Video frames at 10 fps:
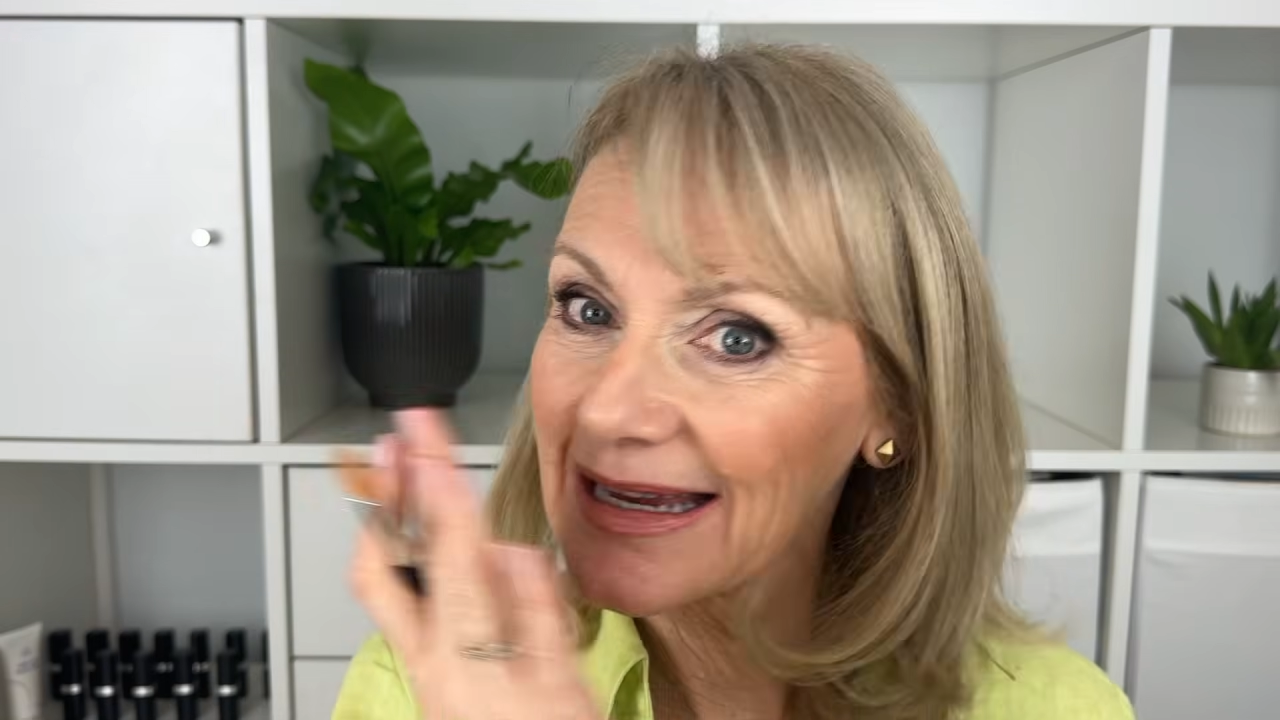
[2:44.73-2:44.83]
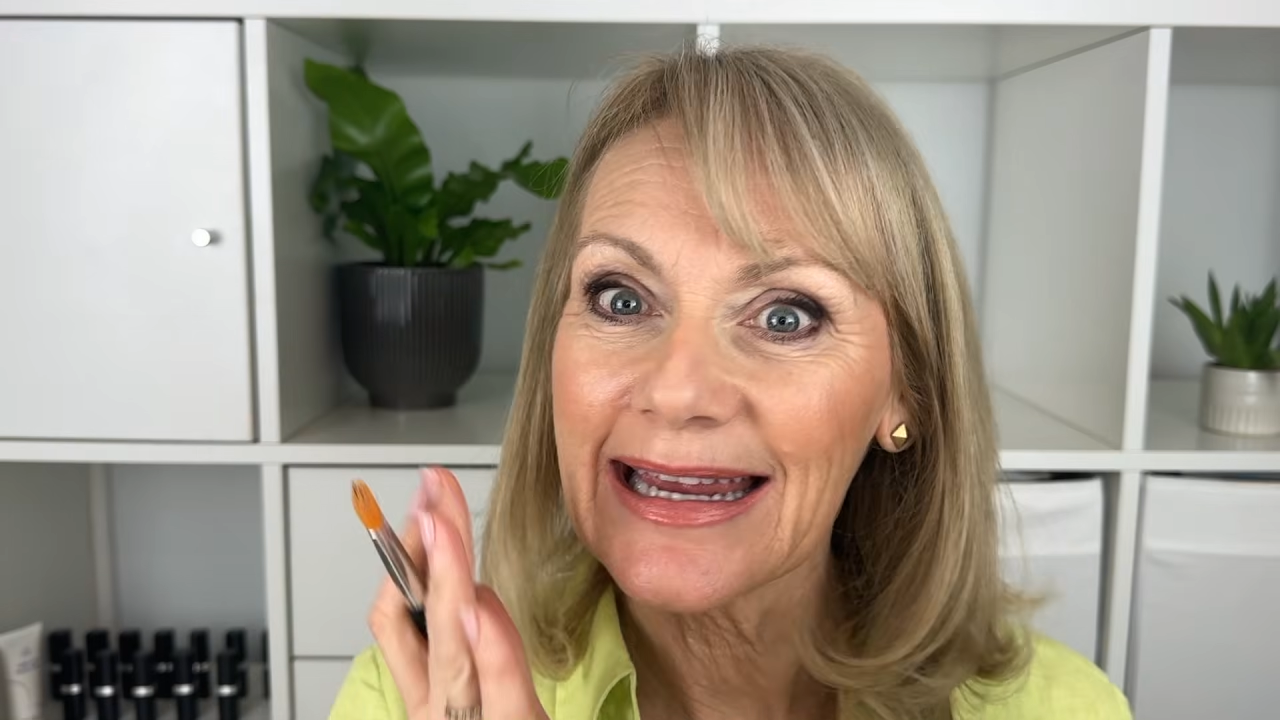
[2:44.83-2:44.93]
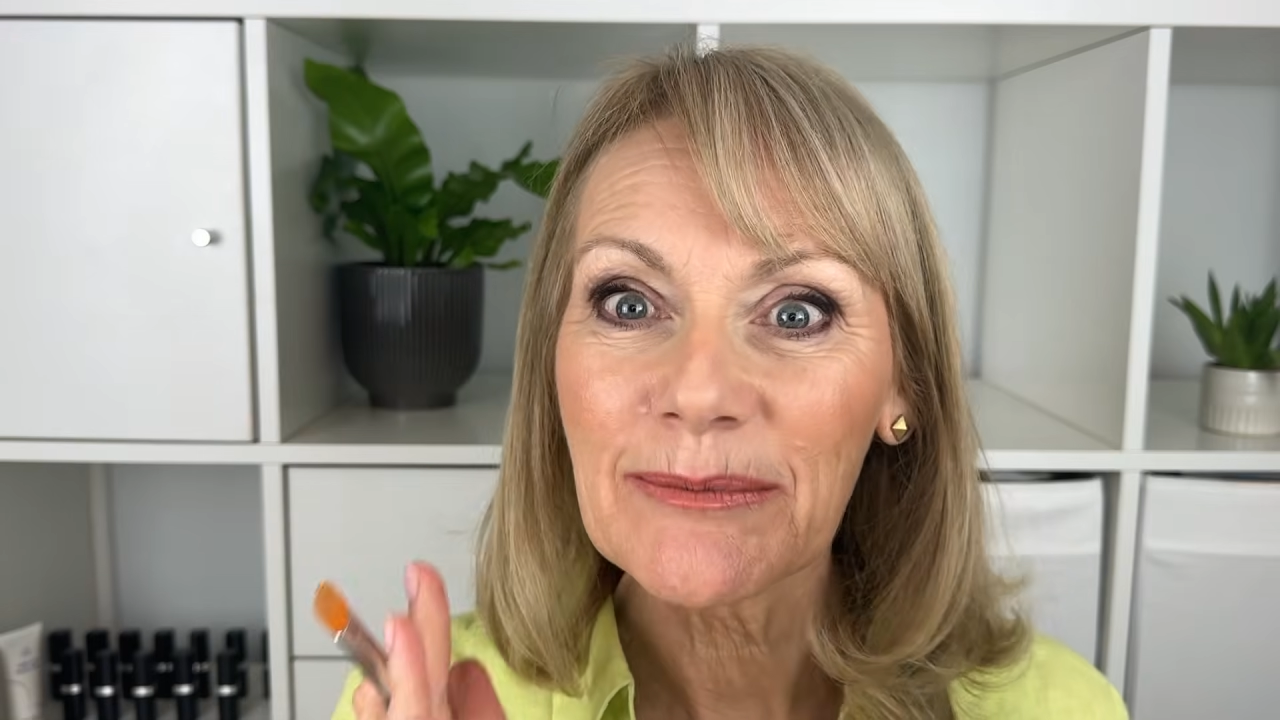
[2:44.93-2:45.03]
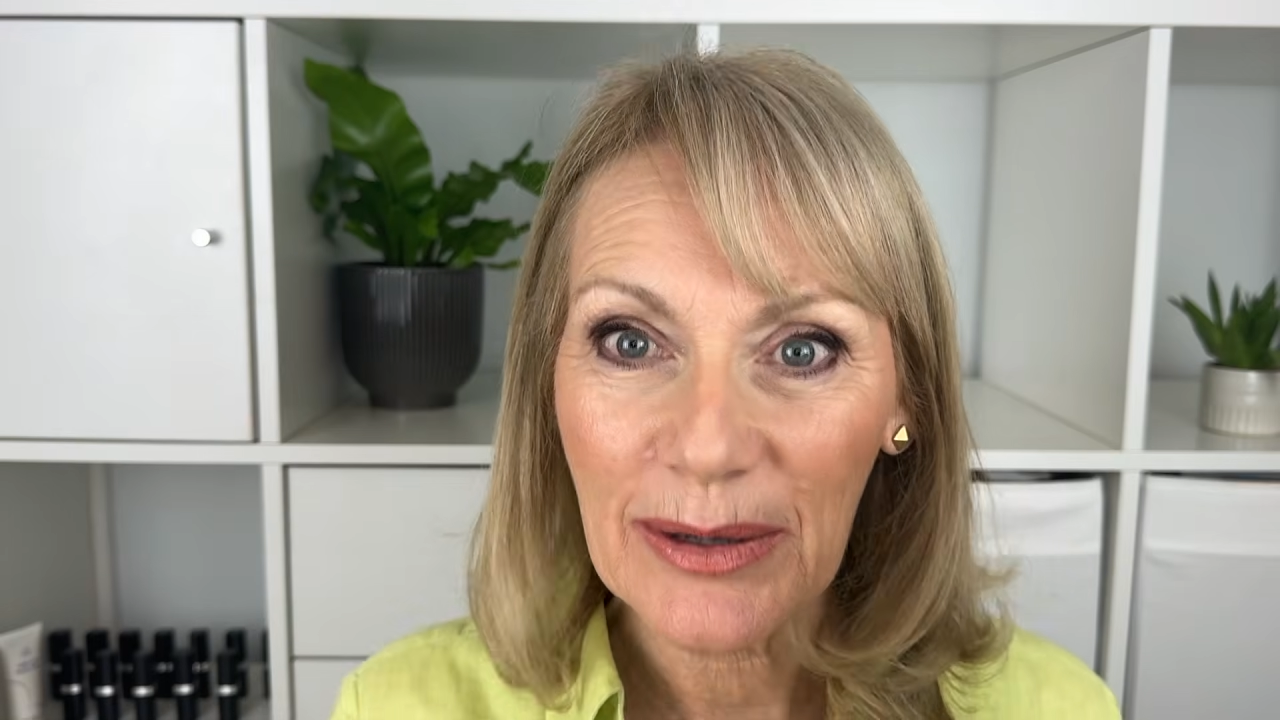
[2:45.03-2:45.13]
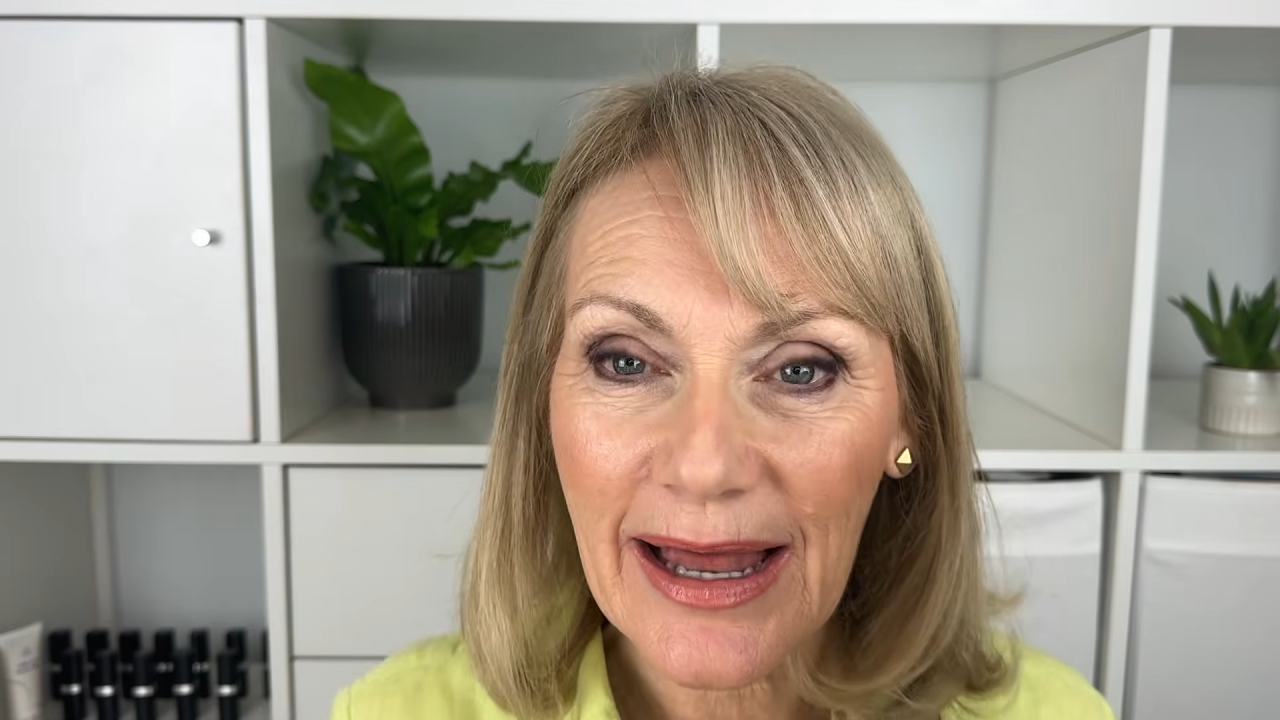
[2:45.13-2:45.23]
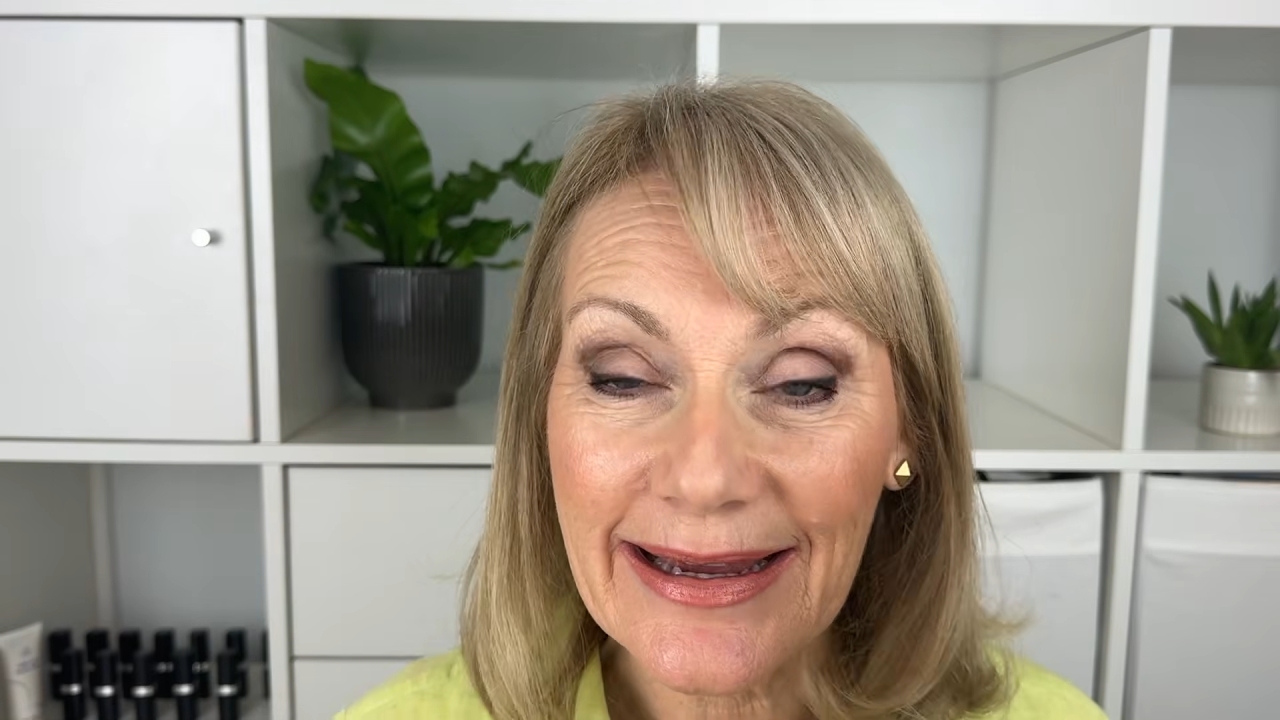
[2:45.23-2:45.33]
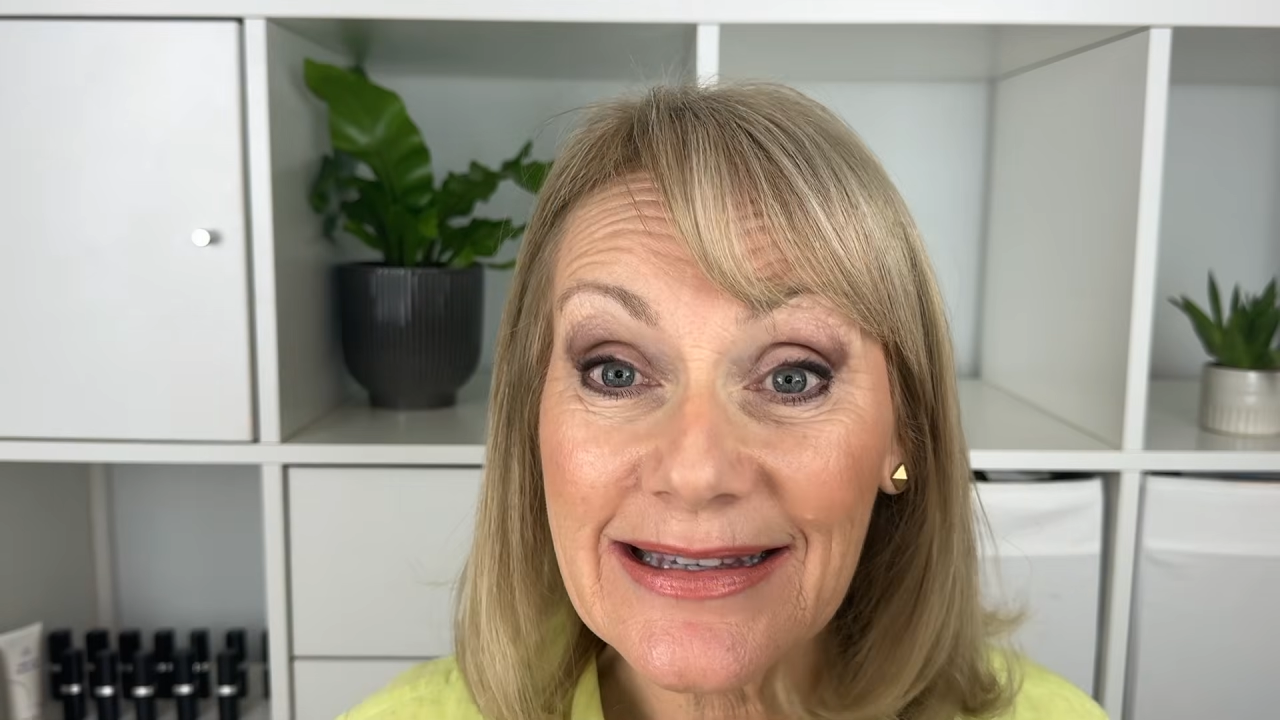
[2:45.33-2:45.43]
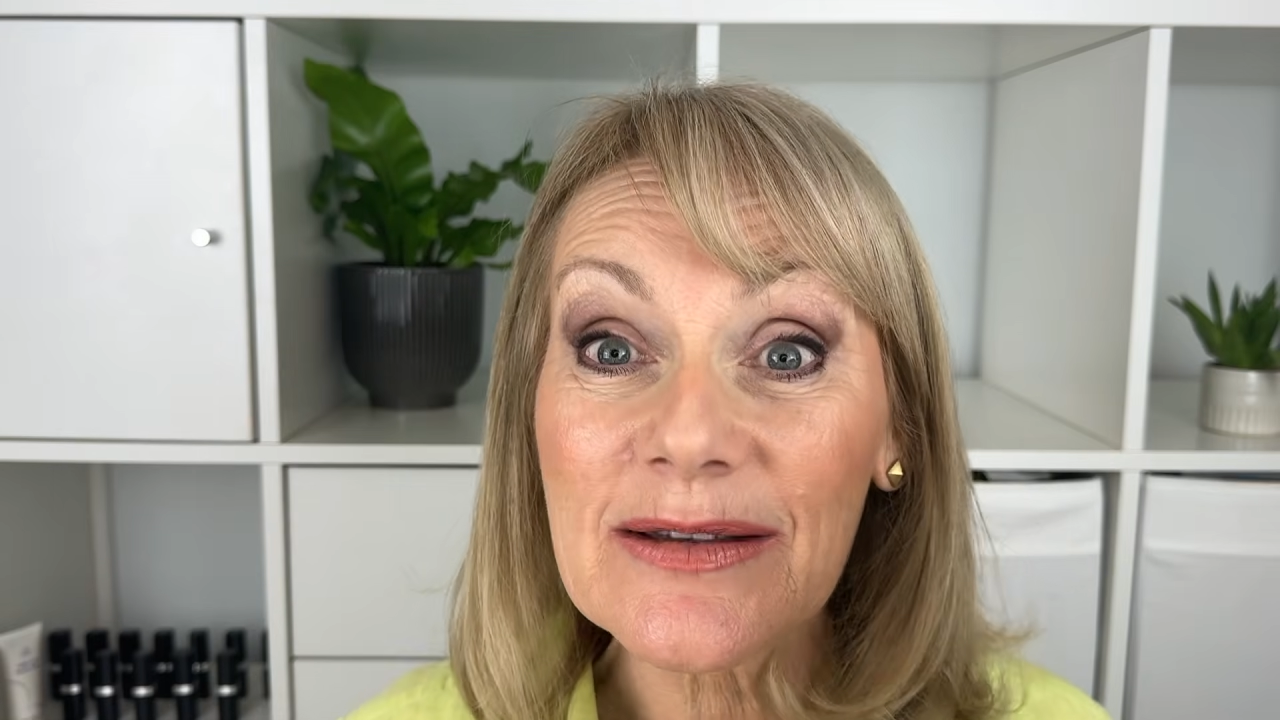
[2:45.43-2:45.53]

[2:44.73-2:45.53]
in place